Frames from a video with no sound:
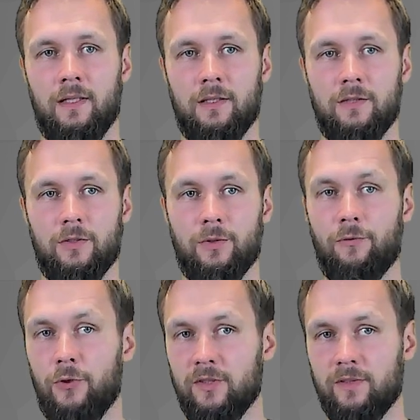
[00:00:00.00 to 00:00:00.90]
So the
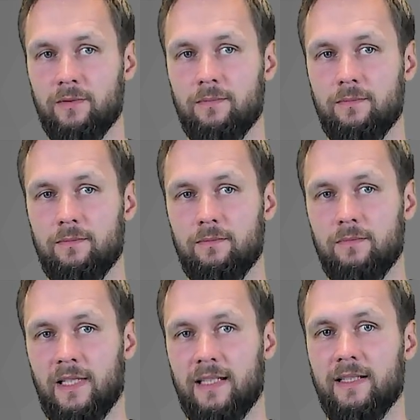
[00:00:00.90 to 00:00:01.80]
first
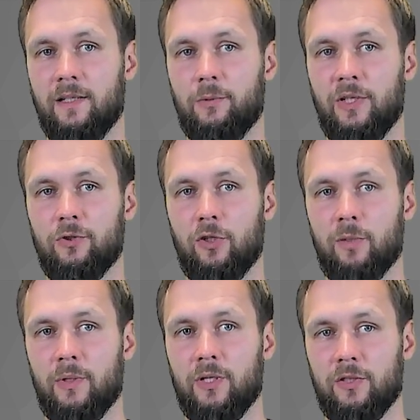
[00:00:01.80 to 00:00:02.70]
technique that we're going to talk
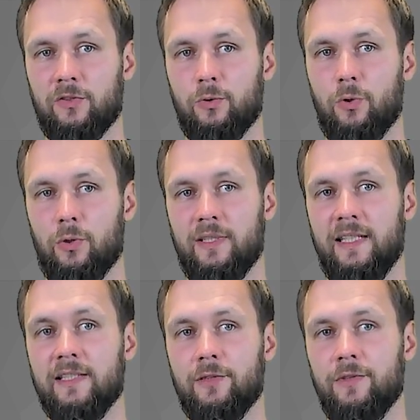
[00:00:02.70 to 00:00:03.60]
about are so-called
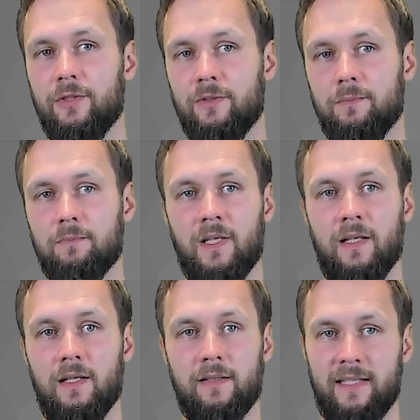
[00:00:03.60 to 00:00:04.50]
interviews.
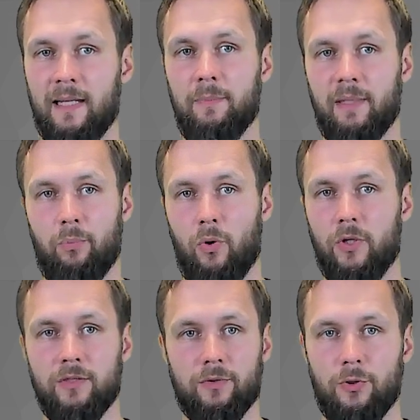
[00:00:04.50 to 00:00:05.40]
They can be
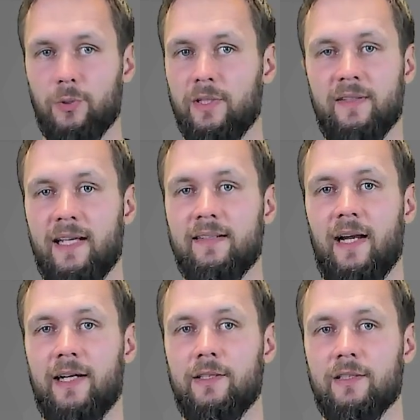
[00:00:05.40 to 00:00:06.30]
employed during the
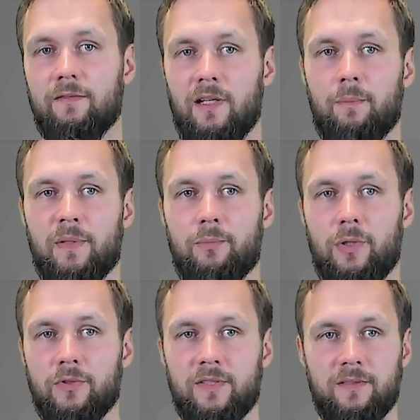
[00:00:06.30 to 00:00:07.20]
entire development
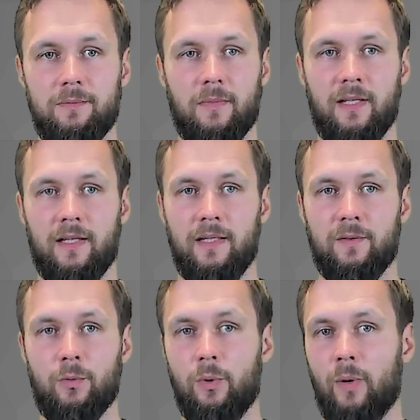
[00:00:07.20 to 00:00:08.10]
process. The
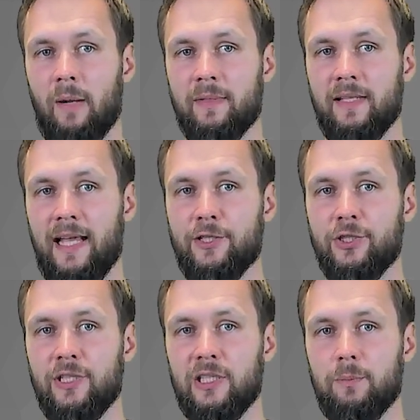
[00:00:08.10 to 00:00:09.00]
requirement
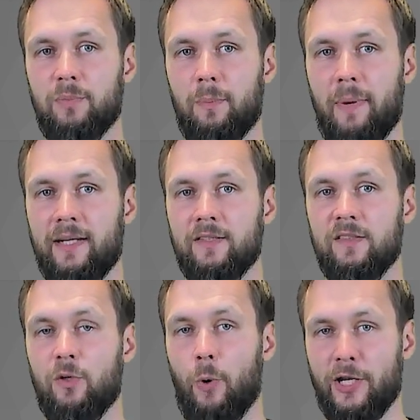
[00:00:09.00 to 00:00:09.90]
engineer prepares
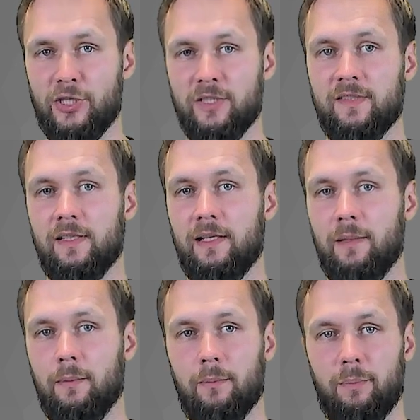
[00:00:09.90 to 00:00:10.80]
questions
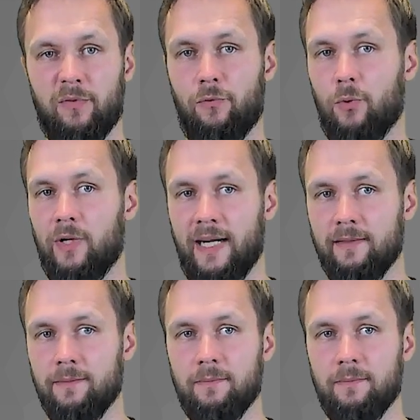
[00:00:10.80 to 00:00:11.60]
beforehand,